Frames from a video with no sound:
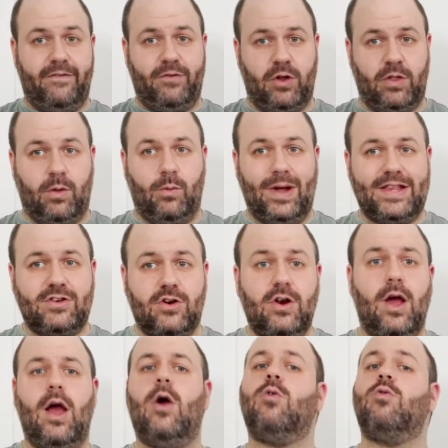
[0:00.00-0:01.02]
you're the
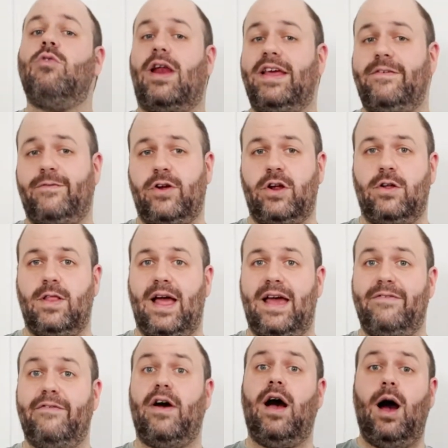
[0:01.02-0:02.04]
wizard, running for your
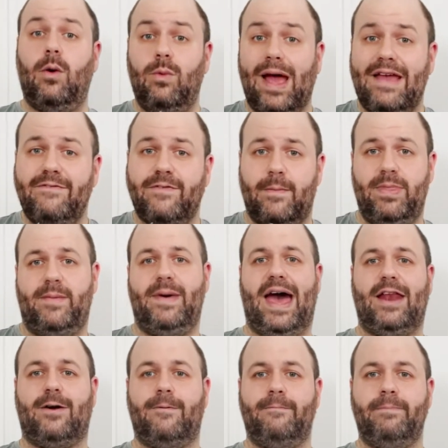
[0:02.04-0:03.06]
life away from the
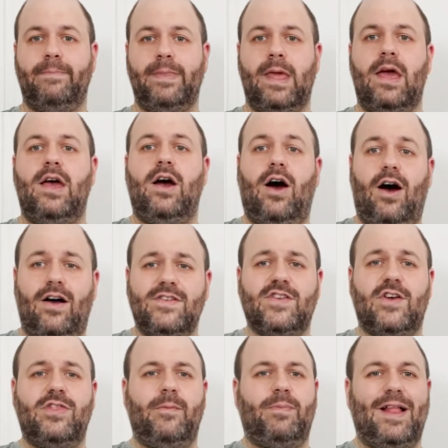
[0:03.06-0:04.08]
battle.
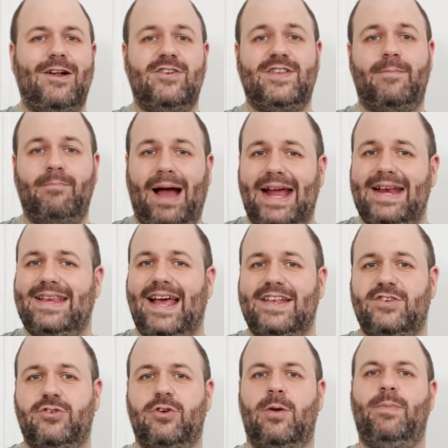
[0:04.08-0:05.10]
Also, the players in my
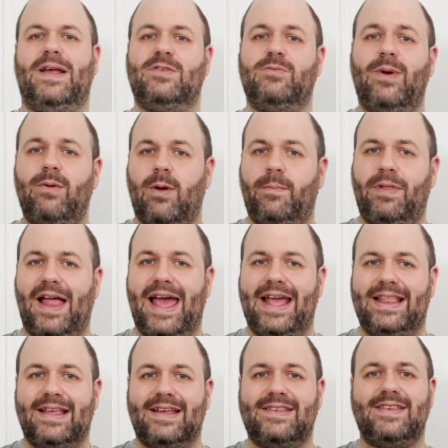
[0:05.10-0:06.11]
test group, as we were
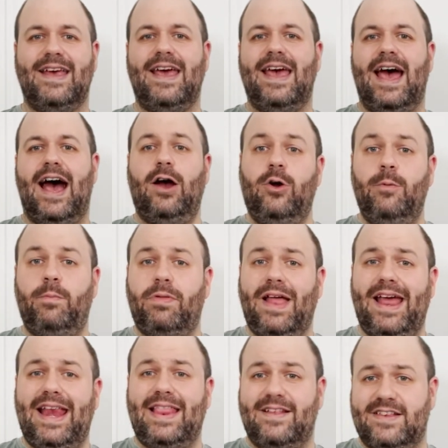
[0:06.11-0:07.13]
playing this, who
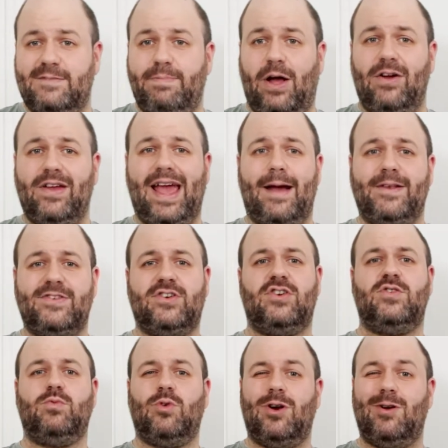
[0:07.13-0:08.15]
played the
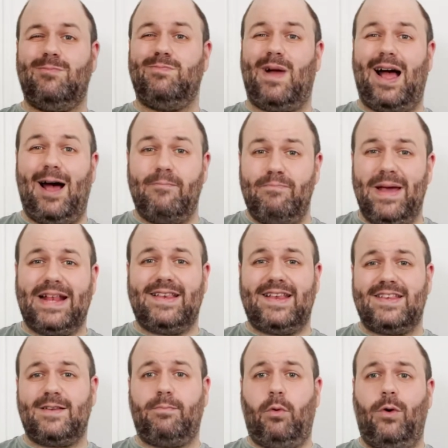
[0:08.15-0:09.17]
spellcasters, were a bit
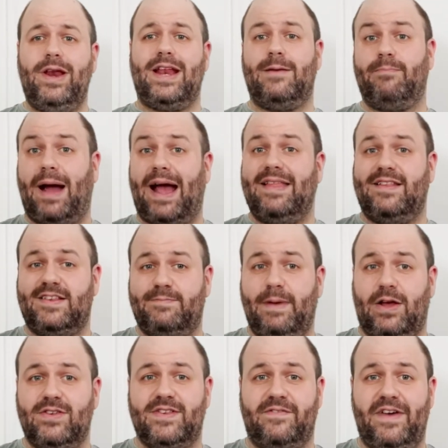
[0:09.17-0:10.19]
disappointed by the
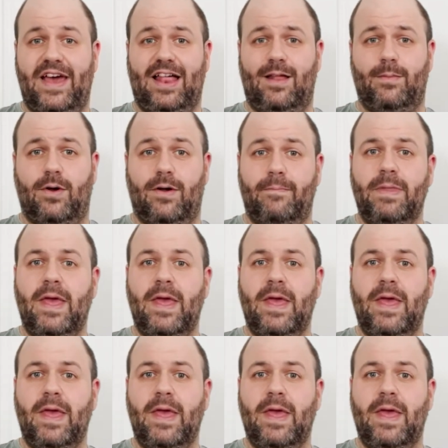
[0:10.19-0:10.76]
spells available.